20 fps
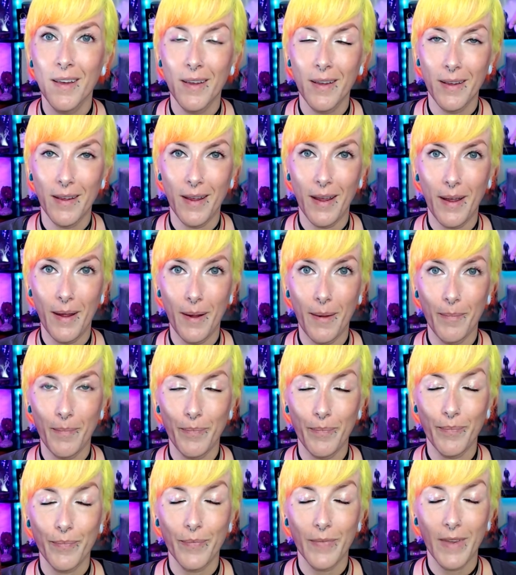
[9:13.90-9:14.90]

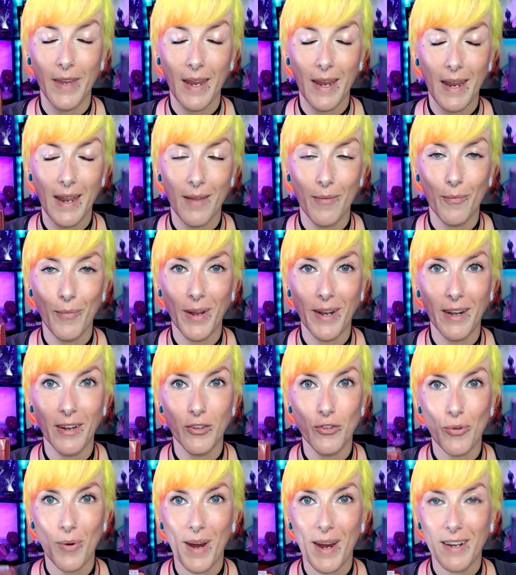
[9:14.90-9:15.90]
when I
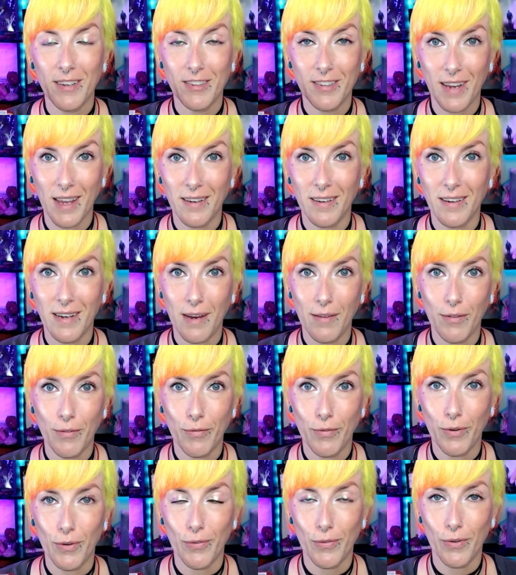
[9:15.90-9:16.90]
tried Scandinavian
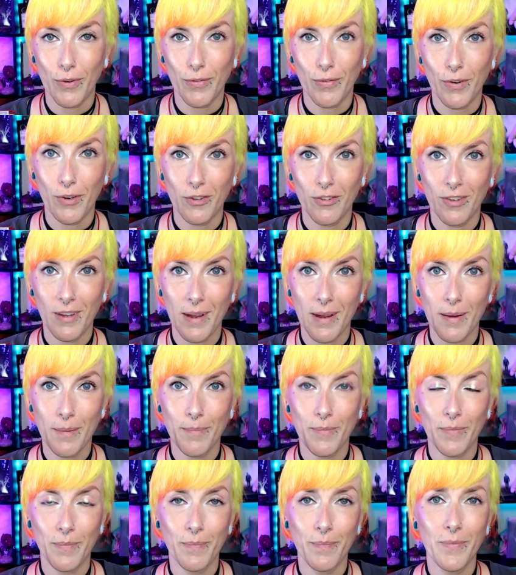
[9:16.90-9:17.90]
food for the first
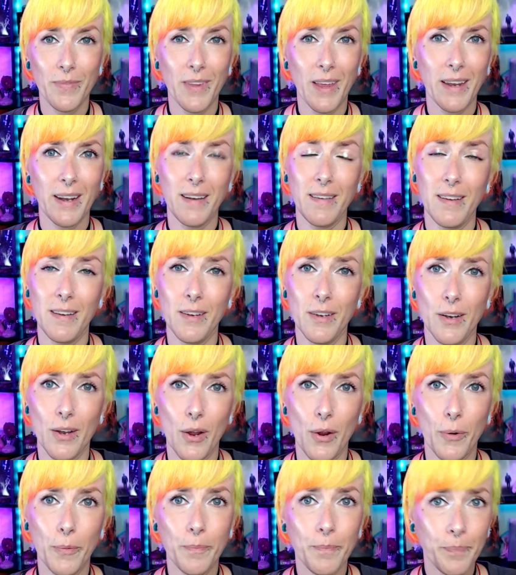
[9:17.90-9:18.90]
time that I didn't
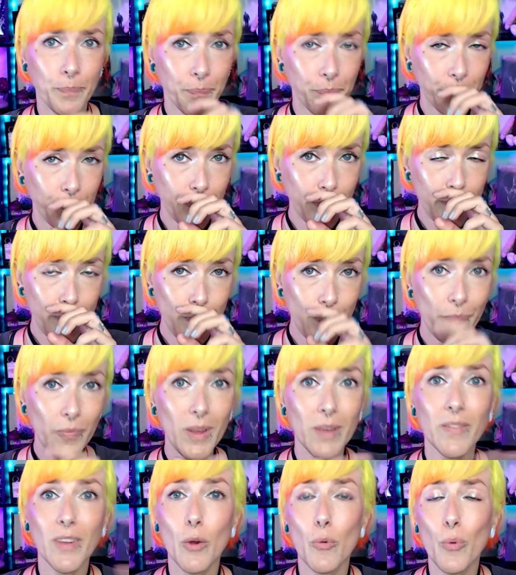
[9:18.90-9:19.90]
know,
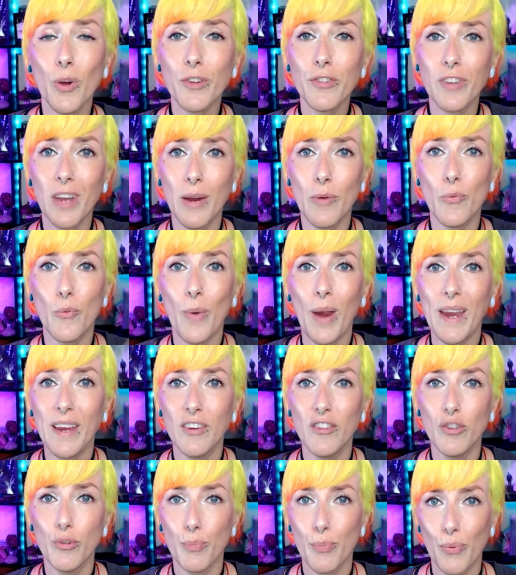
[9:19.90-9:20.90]
there was a whey
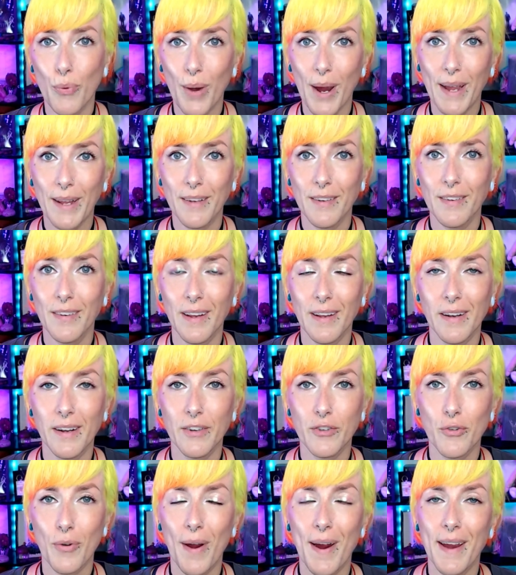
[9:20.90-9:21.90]
spread that I
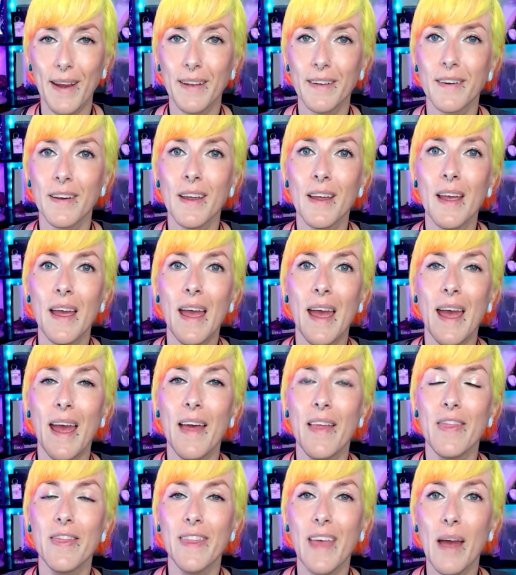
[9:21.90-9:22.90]
tried
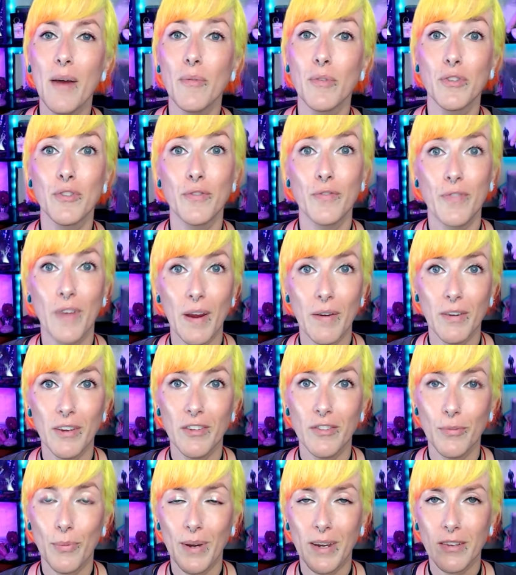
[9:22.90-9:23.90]
and that was very
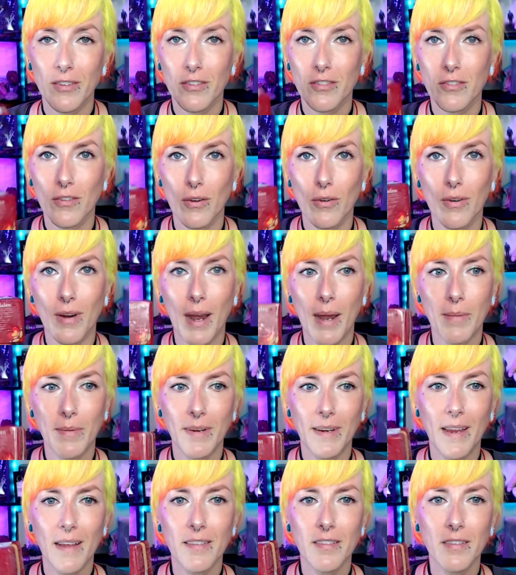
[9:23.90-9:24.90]
sweet. So I'm
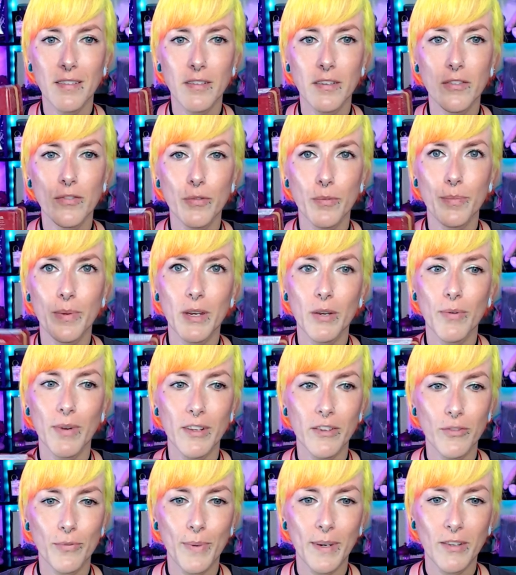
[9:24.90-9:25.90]
guessing this will be quite
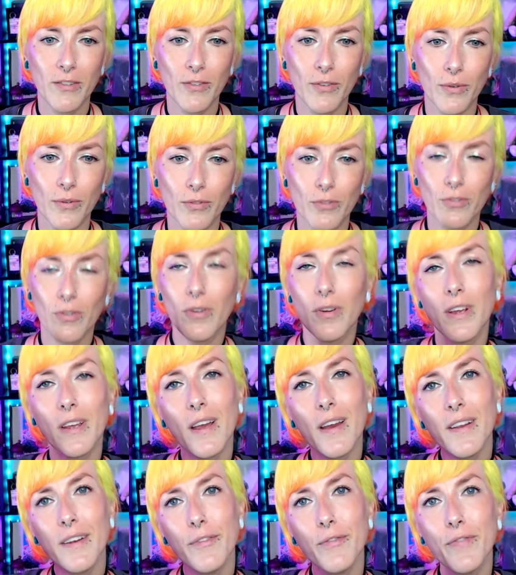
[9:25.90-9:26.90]
sweet too. So it
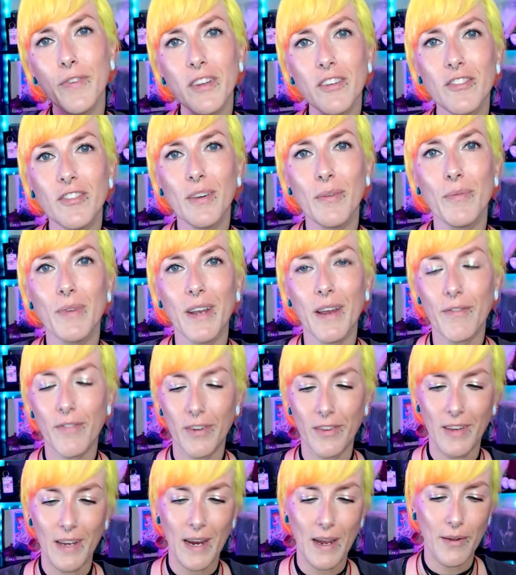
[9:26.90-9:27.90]
kind of fits in with
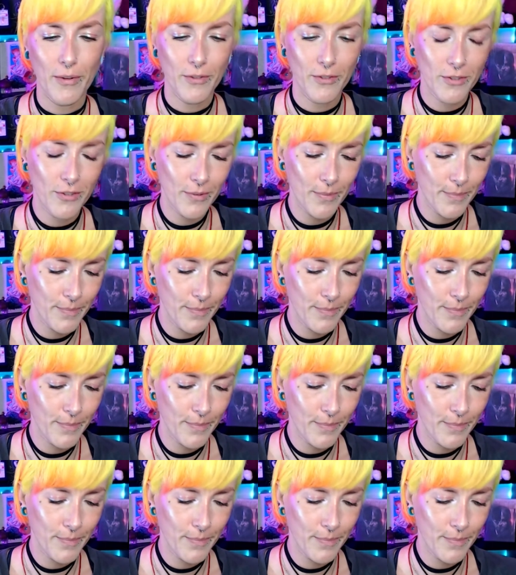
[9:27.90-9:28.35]
everything else.